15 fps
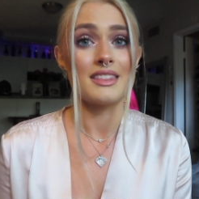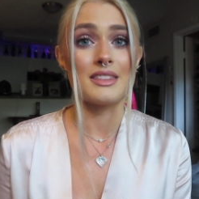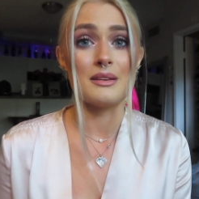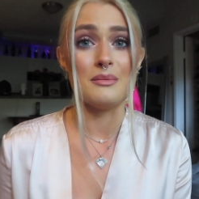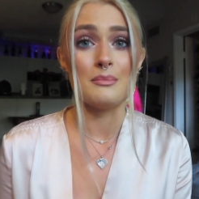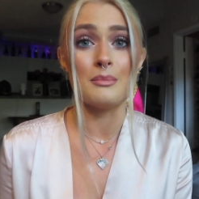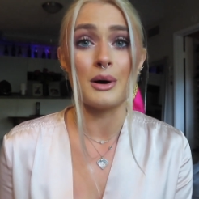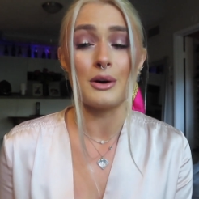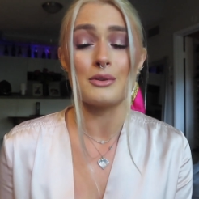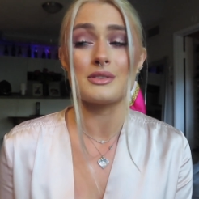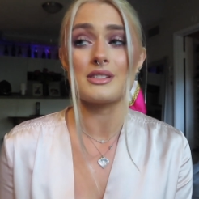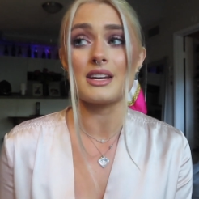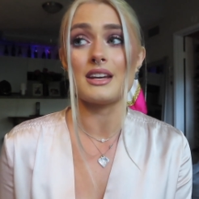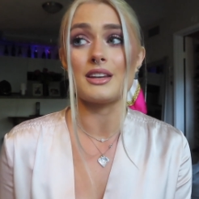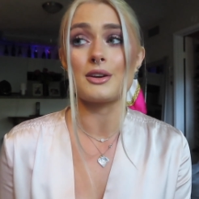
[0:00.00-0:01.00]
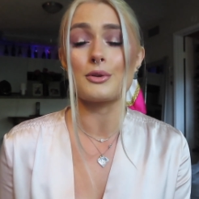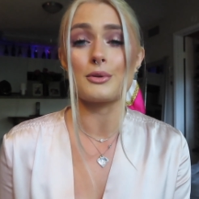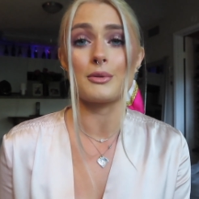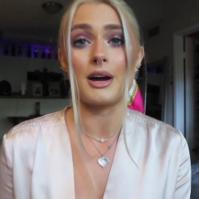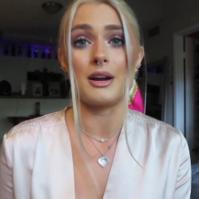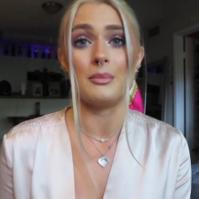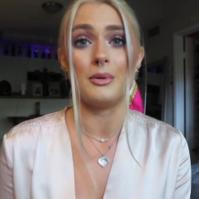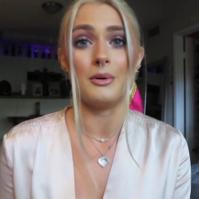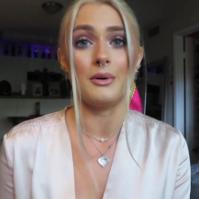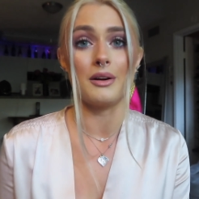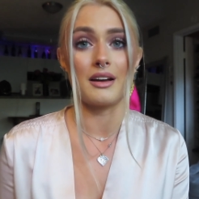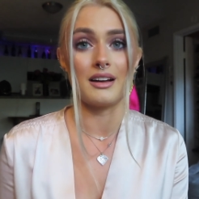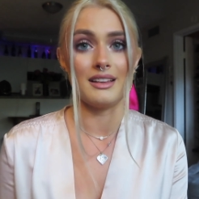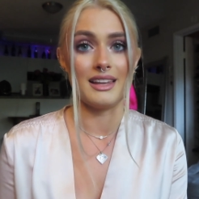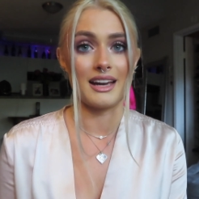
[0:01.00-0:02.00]
the most incredible
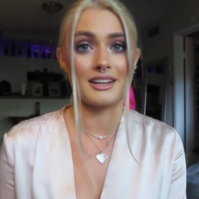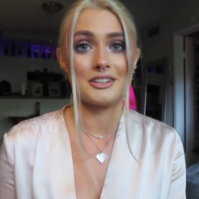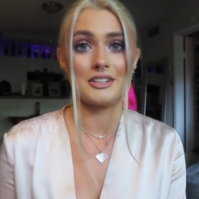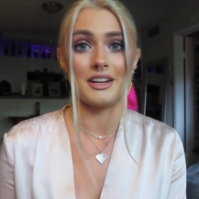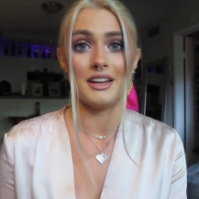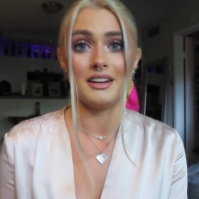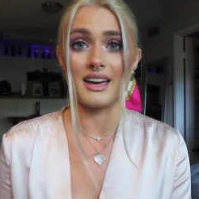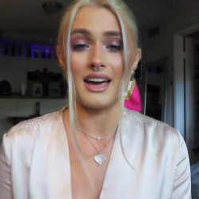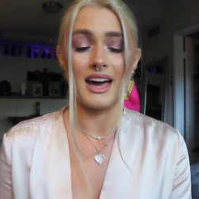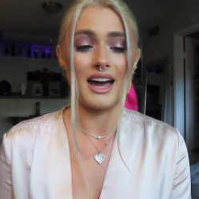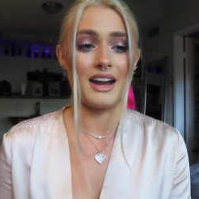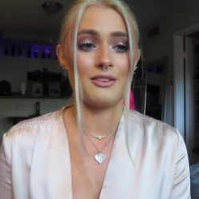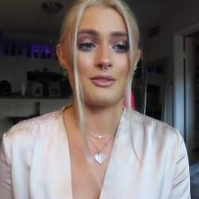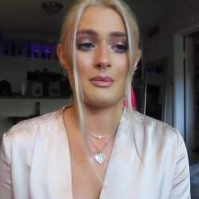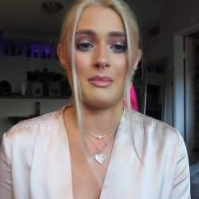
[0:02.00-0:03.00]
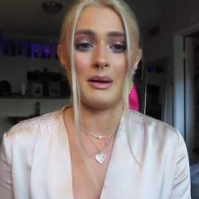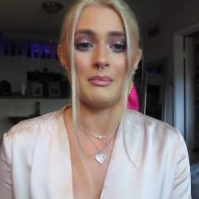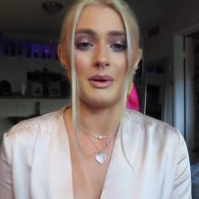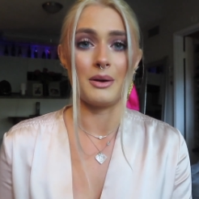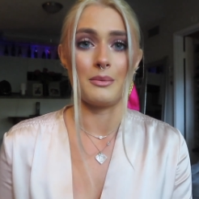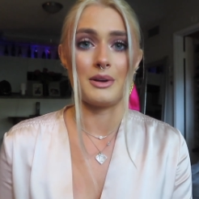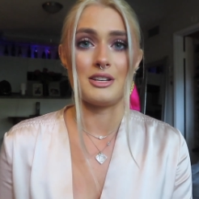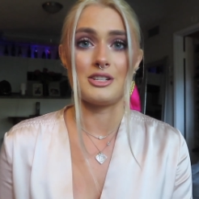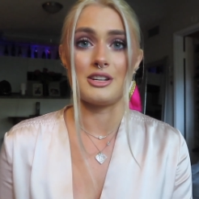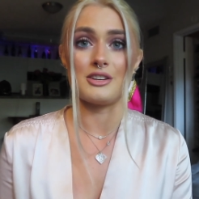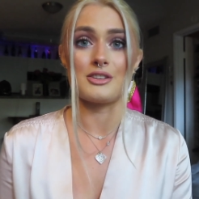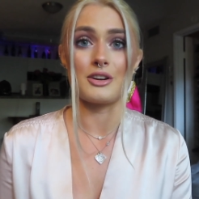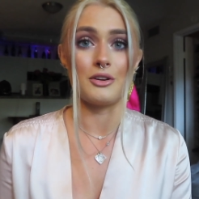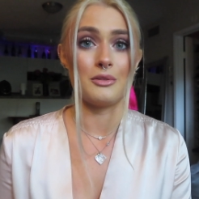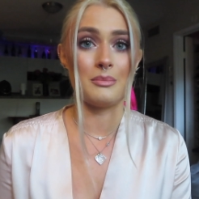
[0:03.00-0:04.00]
collection. I remember when she
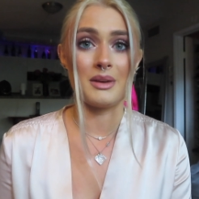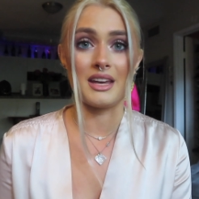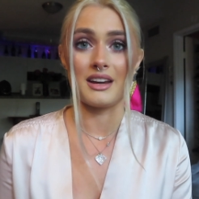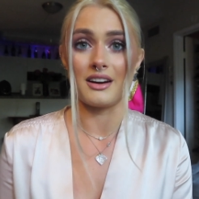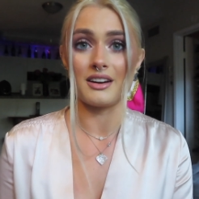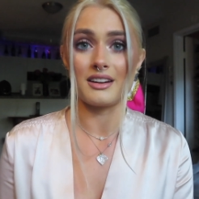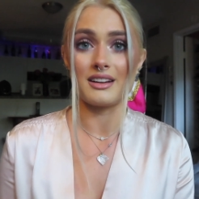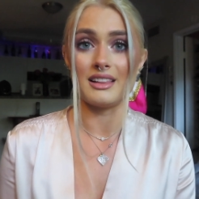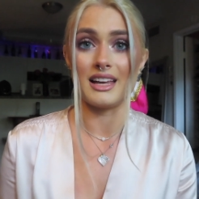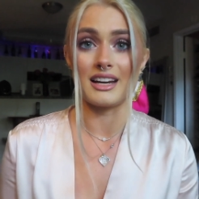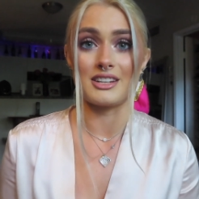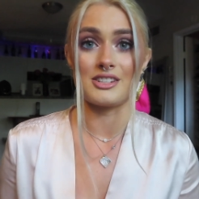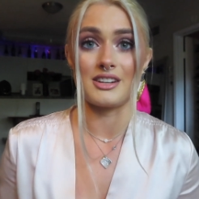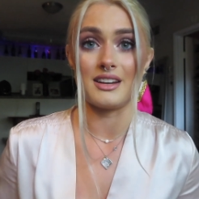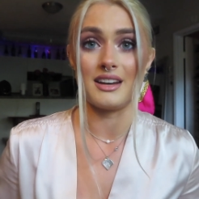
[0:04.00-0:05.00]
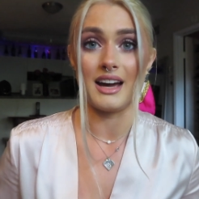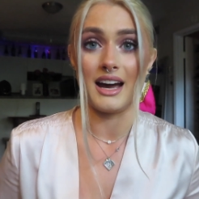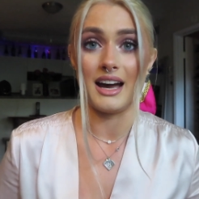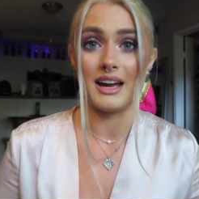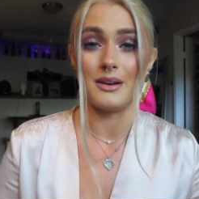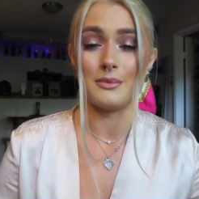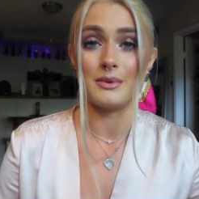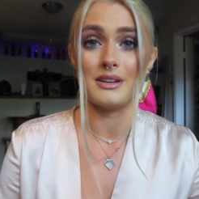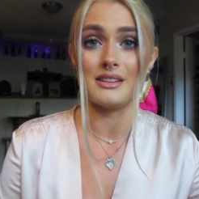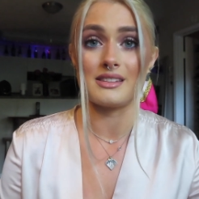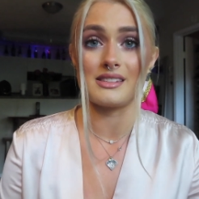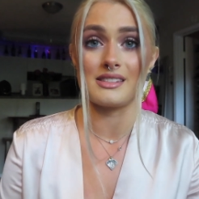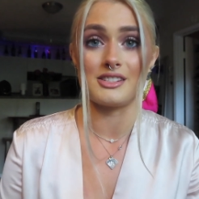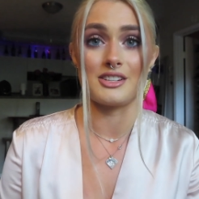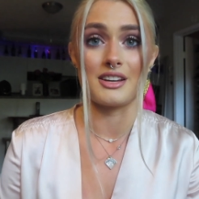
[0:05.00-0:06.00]
showed me her collection, I
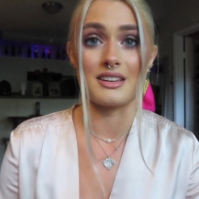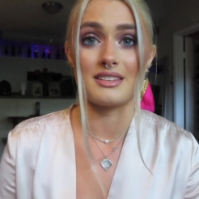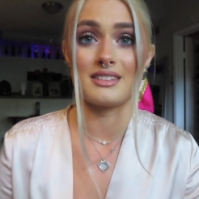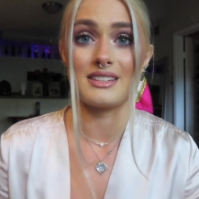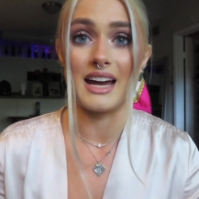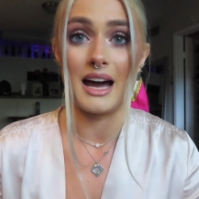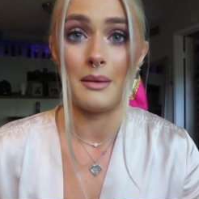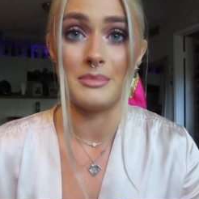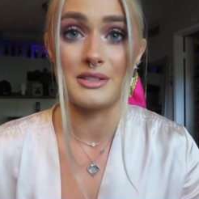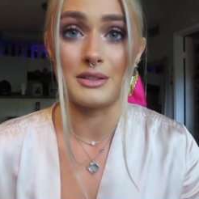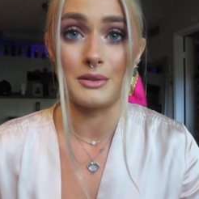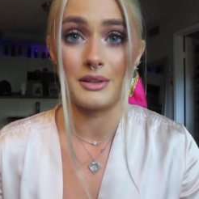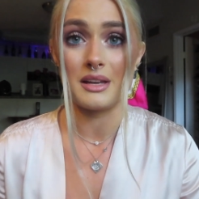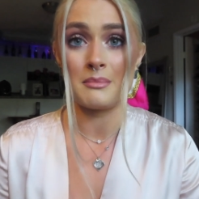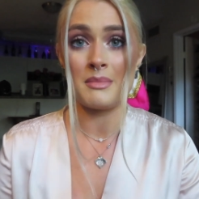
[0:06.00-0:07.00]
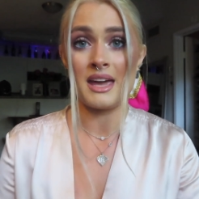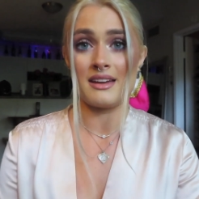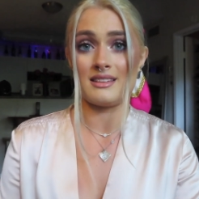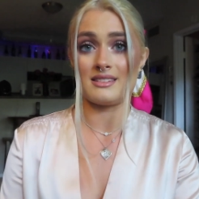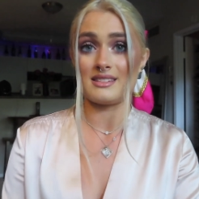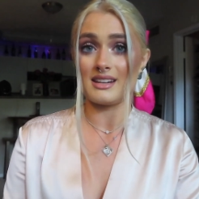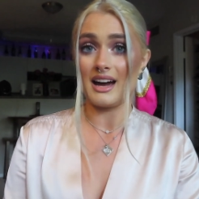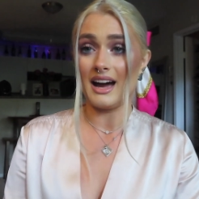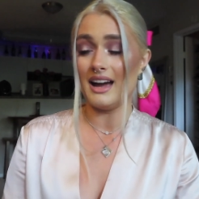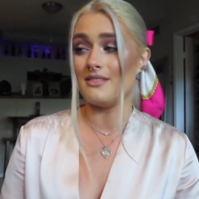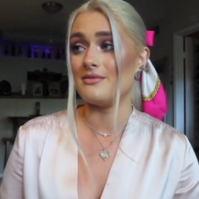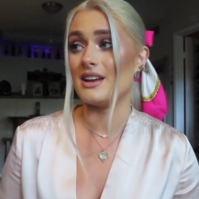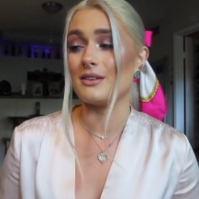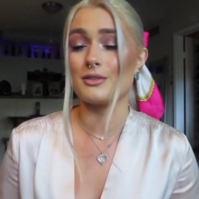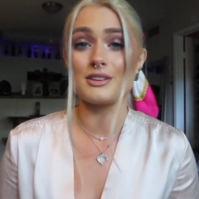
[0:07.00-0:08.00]
was just absolutely amazed.
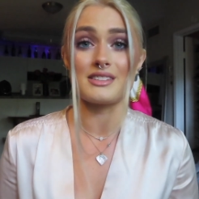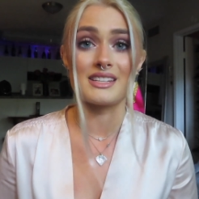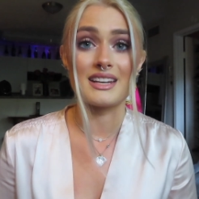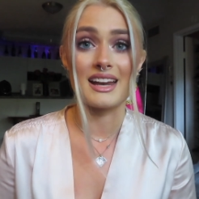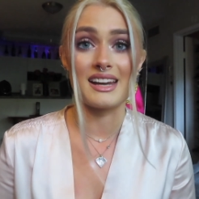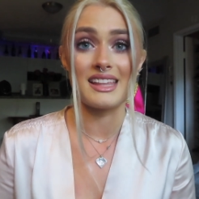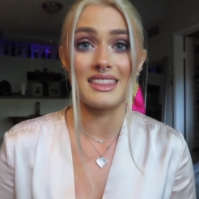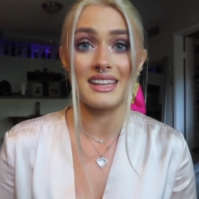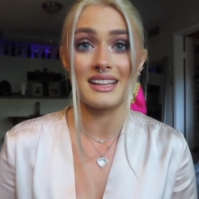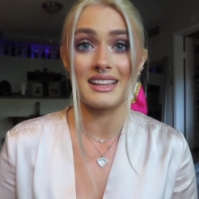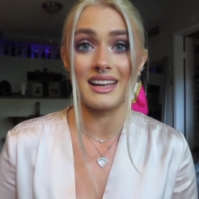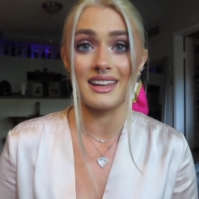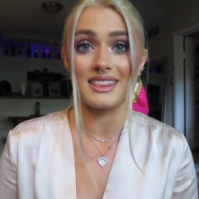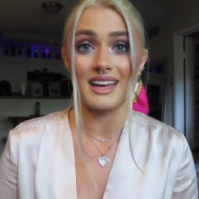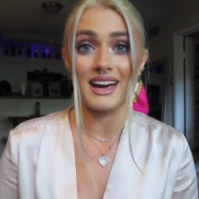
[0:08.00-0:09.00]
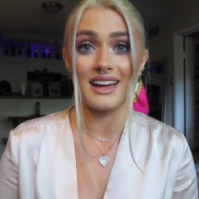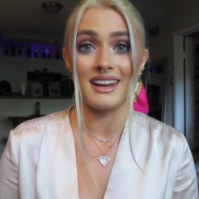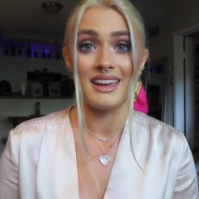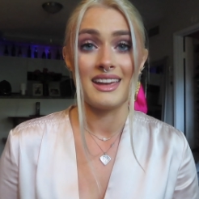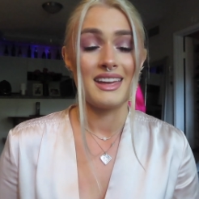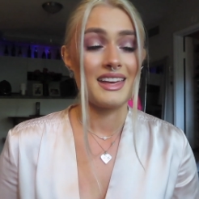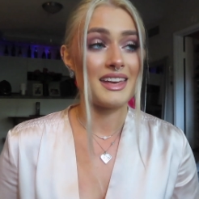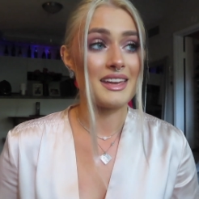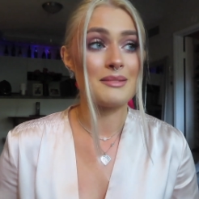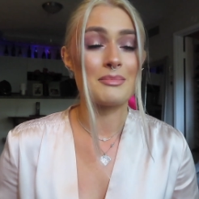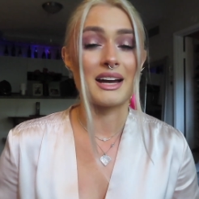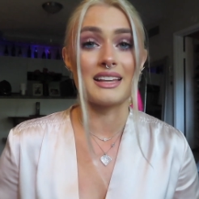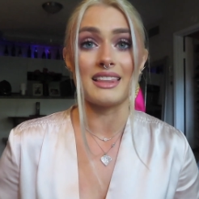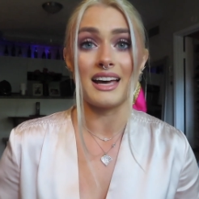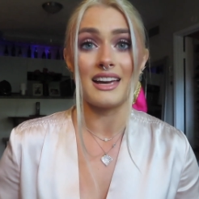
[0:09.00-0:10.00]
I've never seen anything like that in
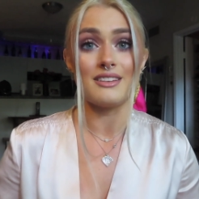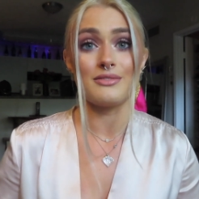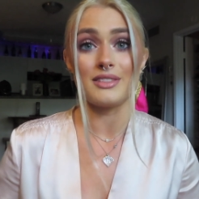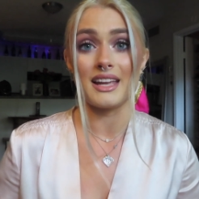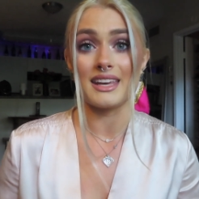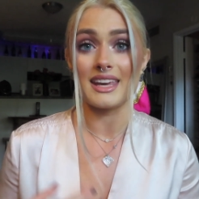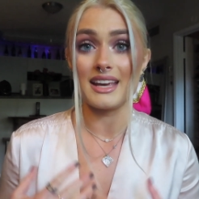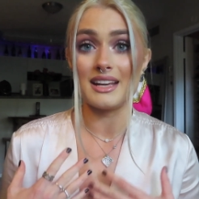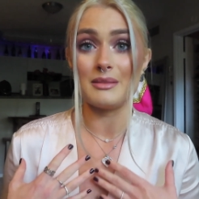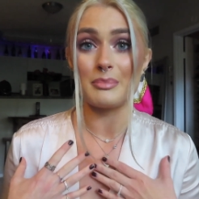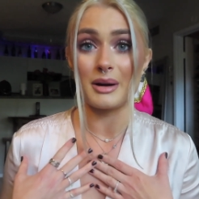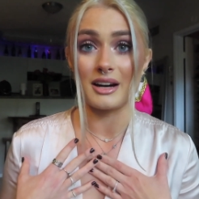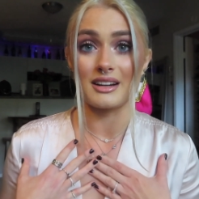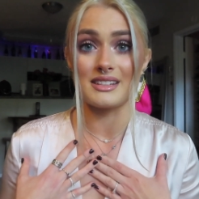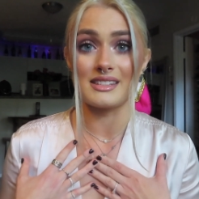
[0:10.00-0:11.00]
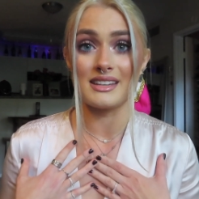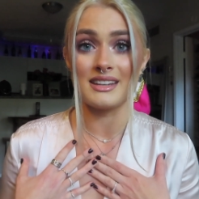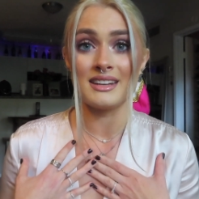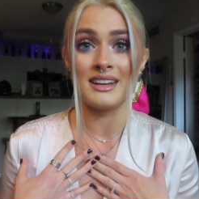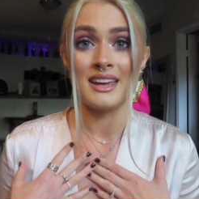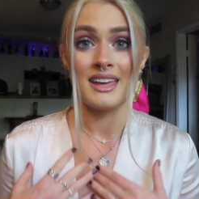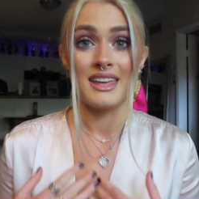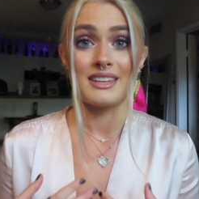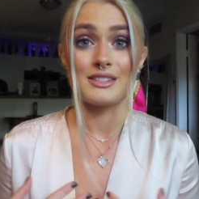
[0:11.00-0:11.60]
my life, like in person.